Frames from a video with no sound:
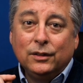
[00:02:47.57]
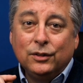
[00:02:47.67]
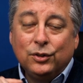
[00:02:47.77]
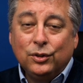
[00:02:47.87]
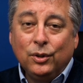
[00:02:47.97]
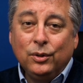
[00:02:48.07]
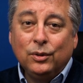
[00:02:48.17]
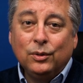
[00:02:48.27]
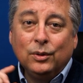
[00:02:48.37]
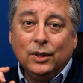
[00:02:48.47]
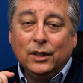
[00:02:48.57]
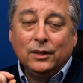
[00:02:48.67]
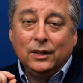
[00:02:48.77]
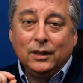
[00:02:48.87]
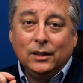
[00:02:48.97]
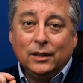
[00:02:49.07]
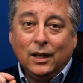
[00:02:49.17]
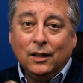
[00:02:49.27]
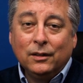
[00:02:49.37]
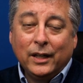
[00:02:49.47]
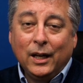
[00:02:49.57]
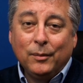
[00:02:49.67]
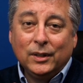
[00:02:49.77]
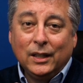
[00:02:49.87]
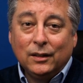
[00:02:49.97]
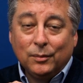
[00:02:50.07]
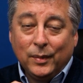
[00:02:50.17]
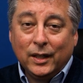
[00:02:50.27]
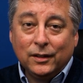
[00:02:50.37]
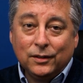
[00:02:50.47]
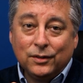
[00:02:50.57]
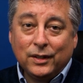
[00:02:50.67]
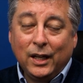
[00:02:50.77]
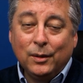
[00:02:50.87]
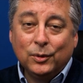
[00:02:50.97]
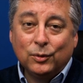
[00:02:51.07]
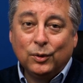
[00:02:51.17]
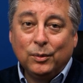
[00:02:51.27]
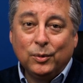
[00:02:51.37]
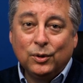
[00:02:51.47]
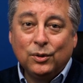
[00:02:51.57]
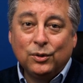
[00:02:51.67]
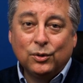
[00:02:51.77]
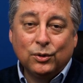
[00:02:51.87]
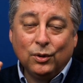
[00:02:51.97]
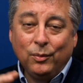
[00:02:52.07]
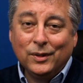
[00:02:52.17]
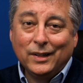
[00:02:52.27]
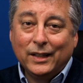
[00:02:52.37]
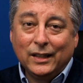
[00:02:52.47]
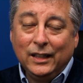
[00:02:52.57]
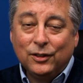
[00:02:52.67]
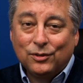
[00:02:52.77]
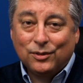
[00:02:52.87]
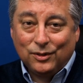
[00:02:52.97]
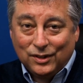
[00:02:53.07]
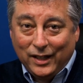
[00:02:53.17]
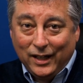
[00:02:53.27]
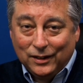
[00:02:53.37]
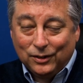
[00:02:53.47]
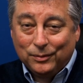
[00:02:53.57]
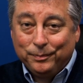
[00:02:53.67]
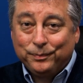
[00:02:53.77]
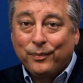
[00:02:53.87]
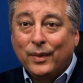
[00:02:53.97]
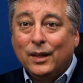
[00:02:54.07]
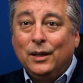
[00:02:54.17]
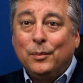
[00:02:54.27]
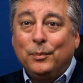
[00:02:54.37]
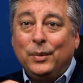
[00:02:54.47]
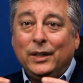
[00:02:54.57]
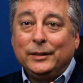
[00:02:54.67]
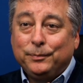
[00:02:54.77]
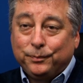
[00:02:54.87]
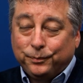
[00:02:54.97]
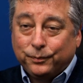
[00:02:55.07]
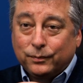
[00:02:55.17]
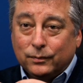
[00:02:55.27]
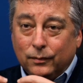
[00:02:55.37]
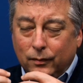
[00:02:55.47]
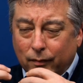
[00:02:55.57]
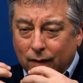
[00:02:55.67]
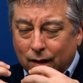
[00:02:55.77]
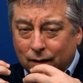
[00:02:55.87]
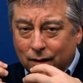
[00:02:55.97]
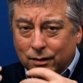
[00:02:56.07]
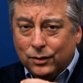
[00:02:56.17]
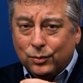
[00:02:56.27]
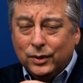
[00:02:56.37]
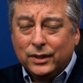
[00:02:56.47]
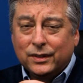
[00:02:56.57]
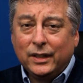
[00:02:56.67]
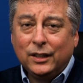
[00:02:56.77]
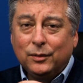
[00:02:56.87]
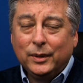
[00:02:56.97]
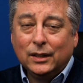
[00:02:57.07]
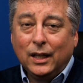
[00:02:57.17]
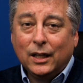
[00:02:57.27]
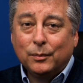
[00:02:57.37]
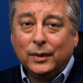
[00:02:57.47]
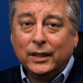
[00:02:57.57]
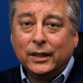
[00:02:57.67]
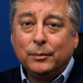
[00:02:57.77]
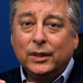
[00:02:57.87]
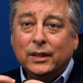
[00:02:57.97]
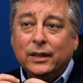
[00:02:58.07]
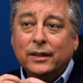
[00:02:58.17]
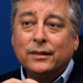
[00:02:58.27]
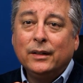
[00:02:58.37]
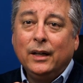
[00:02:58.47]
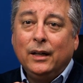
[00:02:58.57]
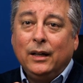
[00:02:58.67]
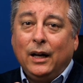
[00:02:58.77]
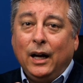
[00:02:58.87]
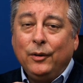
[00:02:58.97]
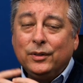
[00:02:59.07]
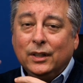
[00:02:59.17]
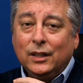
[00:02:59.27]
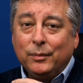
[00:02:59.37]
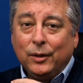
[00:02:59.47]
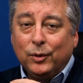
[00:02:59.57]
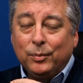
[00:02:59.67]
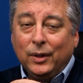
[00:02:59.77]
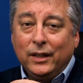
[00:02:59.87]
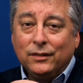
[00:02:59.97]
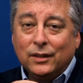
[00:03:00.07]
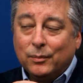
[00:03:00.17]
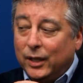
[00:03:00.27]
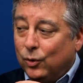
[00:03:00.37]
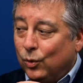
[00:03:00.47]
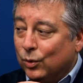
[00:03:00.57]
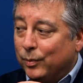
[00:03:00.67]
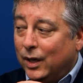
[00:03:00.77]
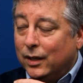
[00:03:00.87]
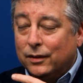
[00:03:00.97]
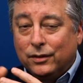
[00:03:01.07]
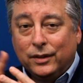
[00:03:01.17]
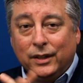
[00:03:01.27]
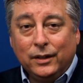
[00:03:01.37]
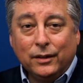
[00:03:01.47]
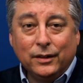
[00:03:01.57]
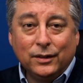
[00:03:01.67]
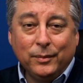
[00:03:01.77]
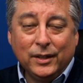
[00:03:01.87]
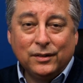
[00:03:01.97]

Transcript: to show you the color gamut that the monitor is able to reproduce. So it's almost like an industry standard. But this has really saved me a lot of money because I was thinking about replacing my old monitor here. It's about